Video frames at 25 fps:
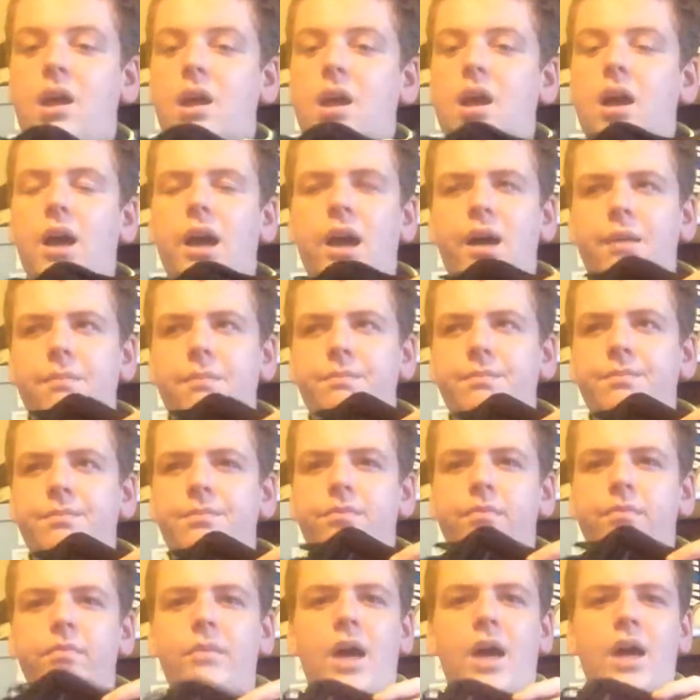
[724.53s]

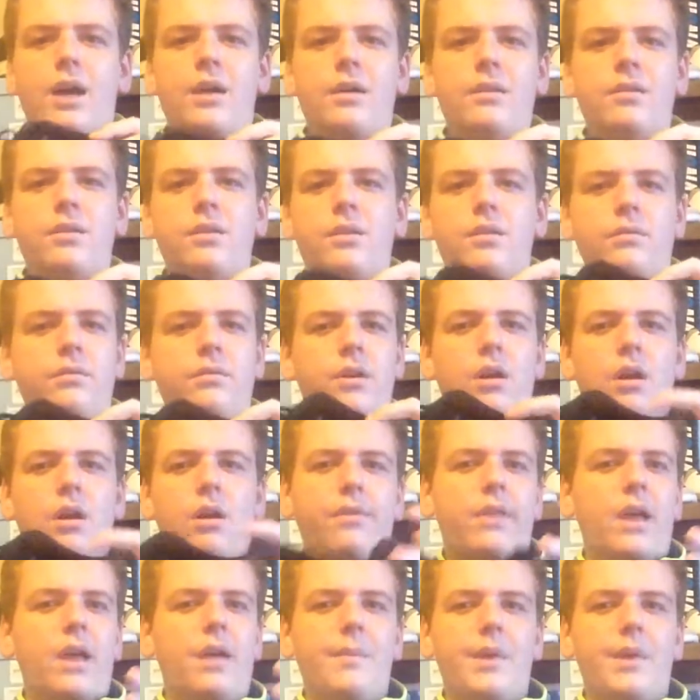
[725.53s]
There
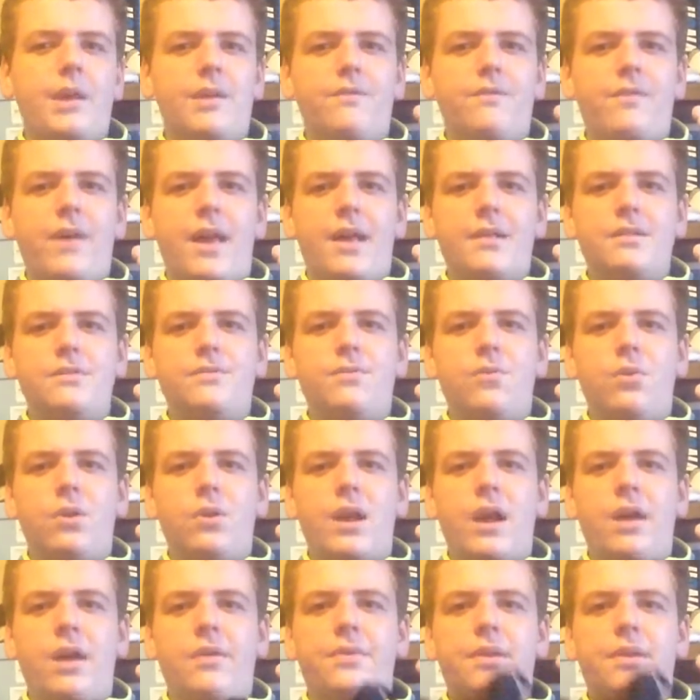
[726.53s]
aren't that many fans for
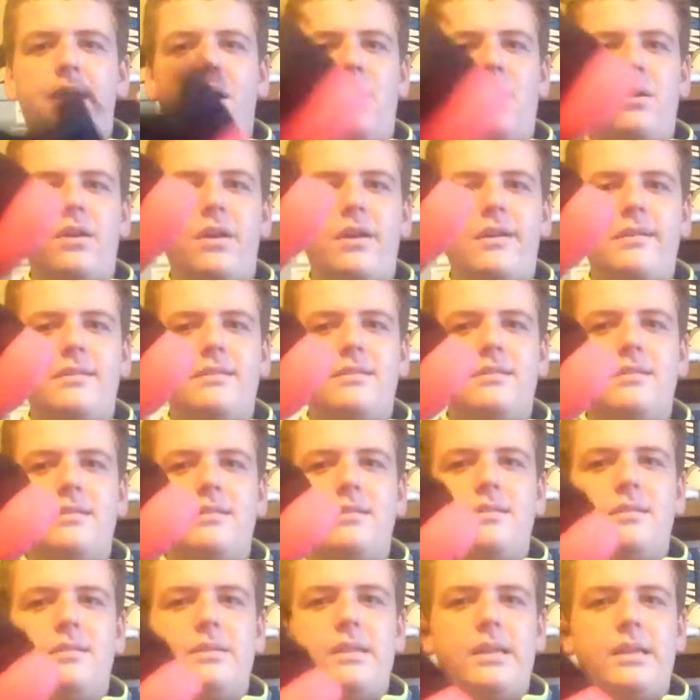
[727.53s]
it out there
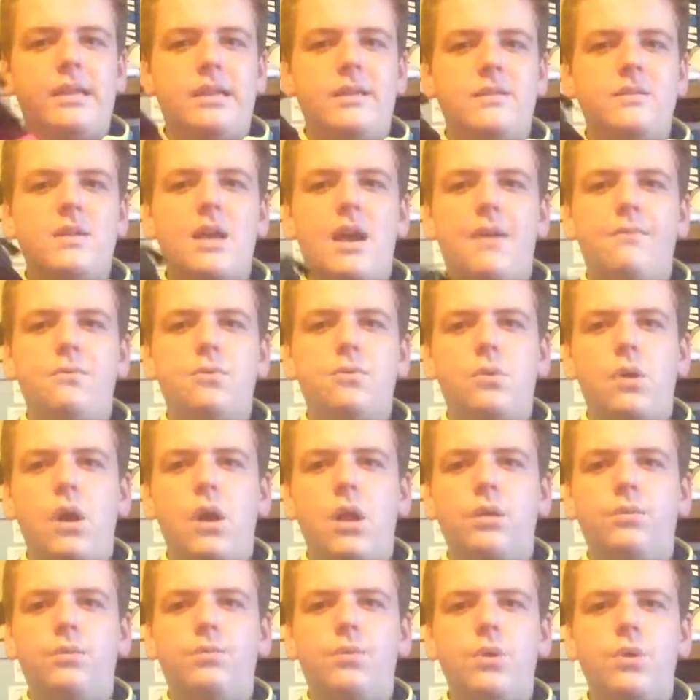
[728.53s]
because it is, after
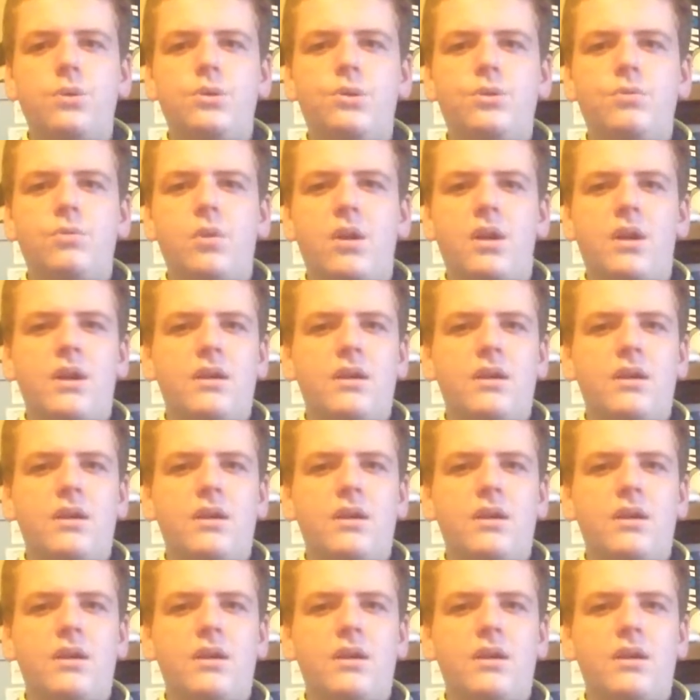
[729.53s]
all, a Roshe Run,